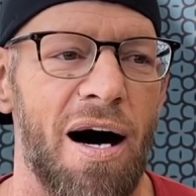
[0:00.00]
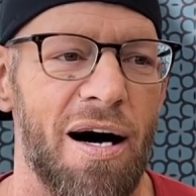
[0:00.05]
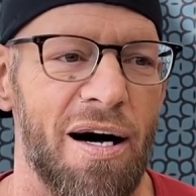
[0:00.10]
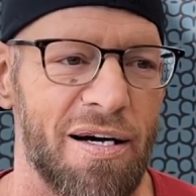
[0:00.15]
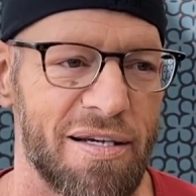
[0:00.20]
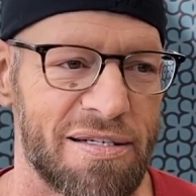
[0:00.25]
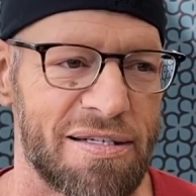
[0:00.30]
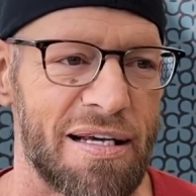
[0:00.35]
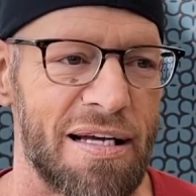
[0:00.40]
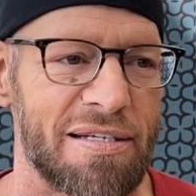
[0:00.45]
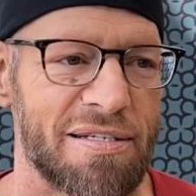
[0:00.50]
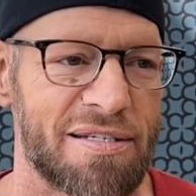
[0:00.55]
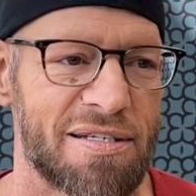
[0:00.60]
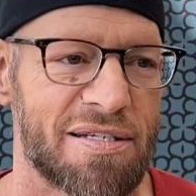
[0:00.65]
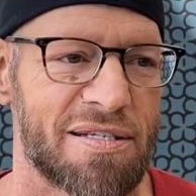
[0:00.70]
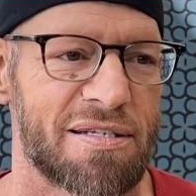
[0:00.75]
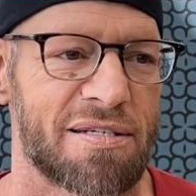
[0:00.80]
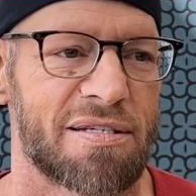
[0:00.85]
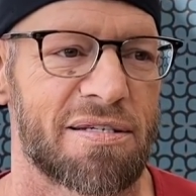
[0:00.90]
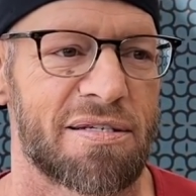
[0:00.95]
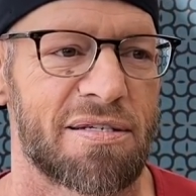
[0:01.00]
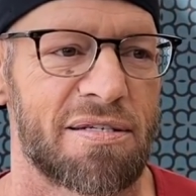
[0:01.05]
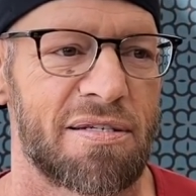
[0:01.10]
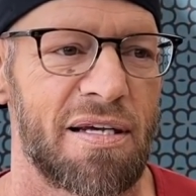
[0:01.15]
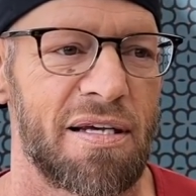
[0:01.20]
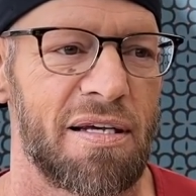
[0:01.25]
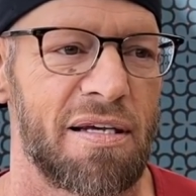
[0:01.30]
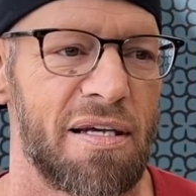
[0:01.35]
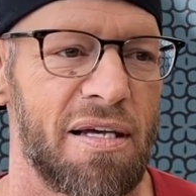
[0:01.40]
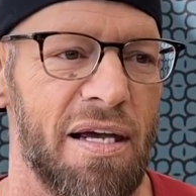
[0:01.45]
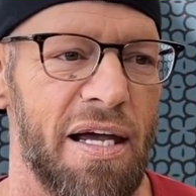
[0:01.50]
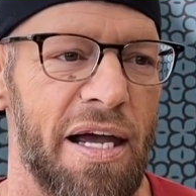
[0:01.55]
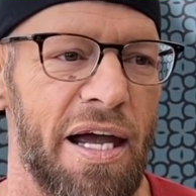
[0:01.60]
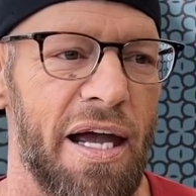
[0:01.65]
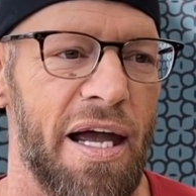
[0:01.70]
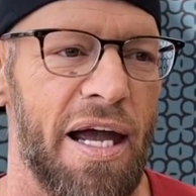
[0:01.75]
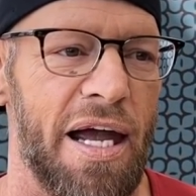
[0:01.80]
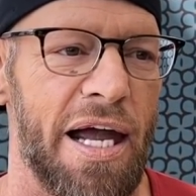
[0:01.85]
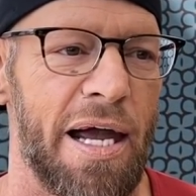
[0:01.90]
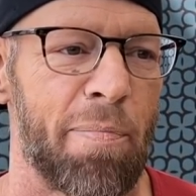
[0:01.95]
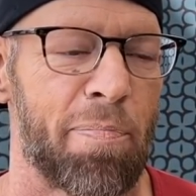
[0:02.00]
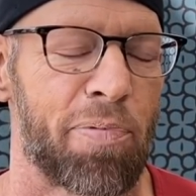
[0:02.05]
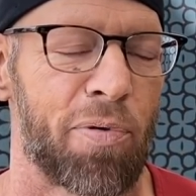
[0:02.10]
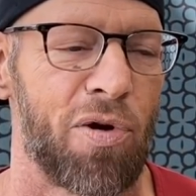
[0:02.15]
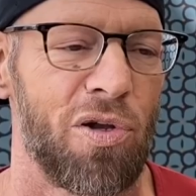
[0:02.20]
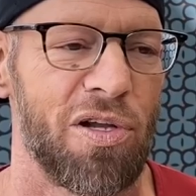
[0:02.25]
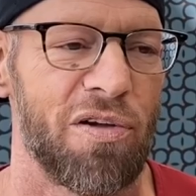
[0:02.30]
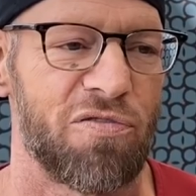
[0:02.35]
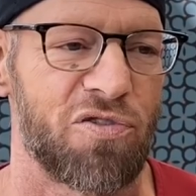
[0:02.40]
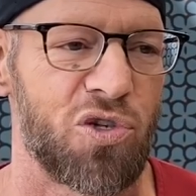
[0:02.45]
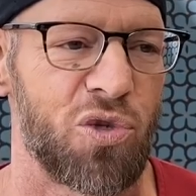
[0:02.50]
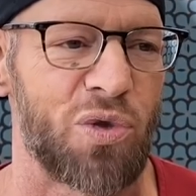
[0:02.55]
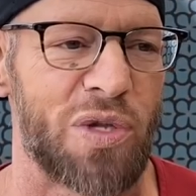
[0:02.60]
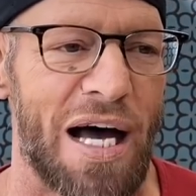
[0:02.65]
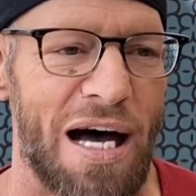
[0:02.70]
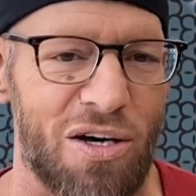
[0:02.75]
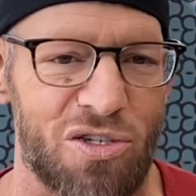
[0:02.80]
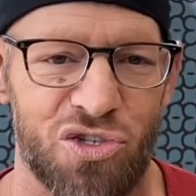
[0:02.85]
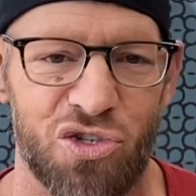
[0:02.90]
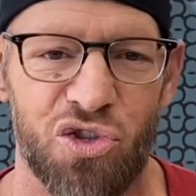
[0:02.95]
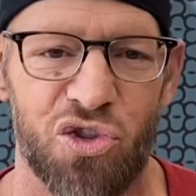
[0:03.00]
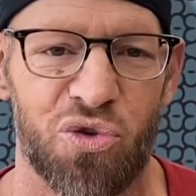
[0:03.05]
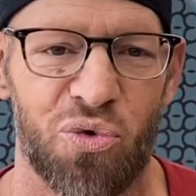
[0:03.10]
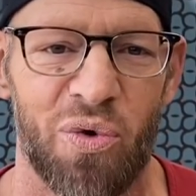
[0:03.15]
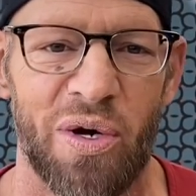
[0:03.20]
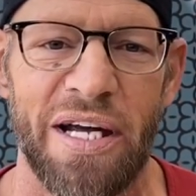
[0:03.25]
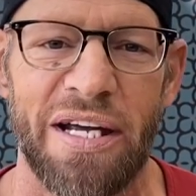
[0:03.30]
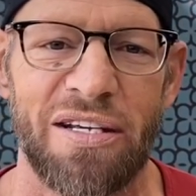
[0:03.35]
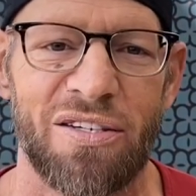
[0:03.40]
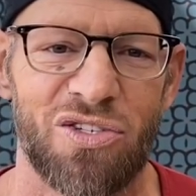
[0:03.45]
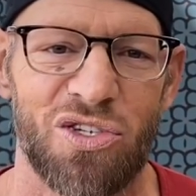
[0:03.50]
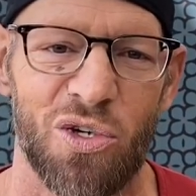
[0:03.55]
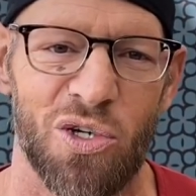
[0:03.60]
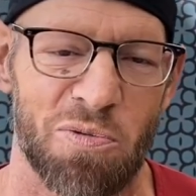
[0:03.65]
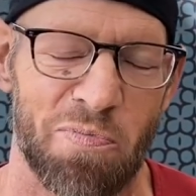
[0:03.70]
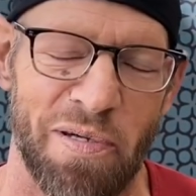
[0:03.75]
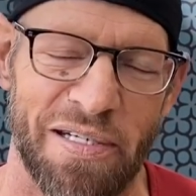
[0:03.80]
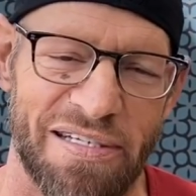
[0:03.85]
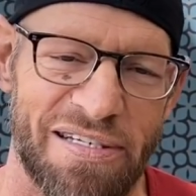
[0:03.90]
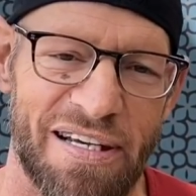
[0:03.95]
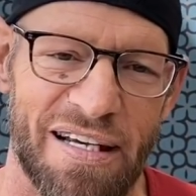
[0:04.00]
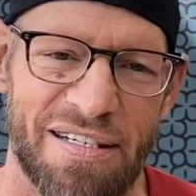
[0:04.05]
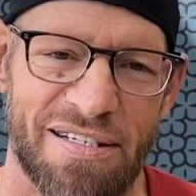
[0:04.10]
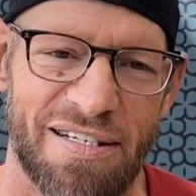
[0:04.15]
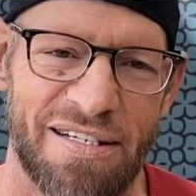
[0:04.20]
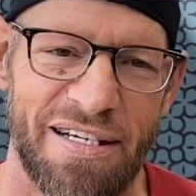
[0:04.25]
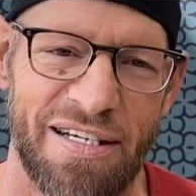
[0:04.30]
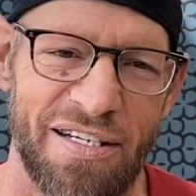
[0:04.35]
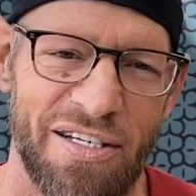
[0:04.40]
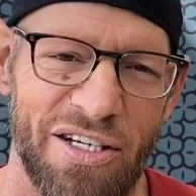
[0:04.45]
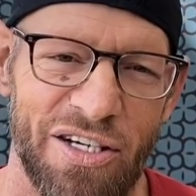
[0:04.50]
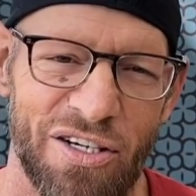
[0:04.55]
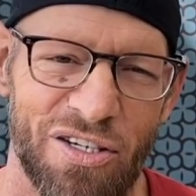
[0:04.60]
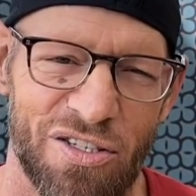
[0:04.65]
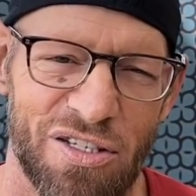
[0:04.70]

Since April of 2003, so it's been 16 years.